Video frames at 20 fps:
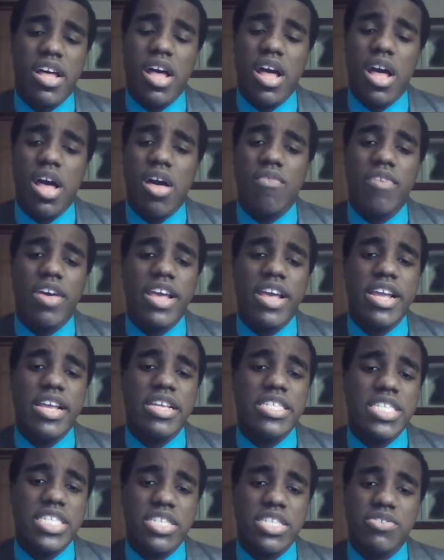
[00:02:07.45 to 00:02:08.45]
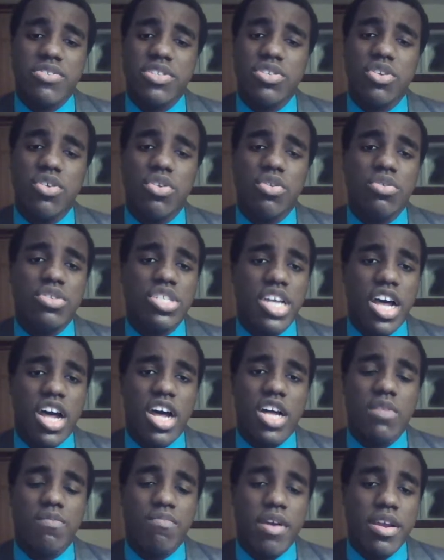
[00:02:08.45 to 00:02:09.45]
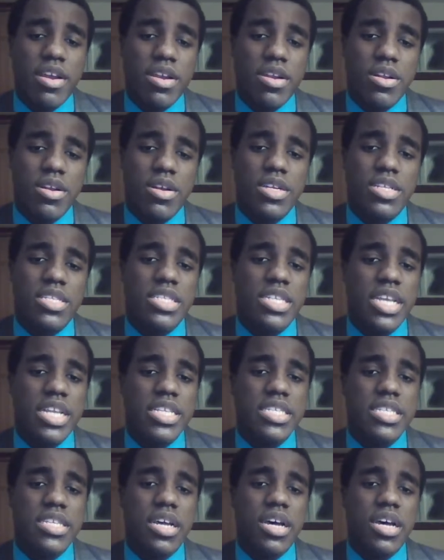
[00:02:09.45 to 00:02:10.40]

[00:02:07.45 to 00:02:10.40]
of a serial child predator since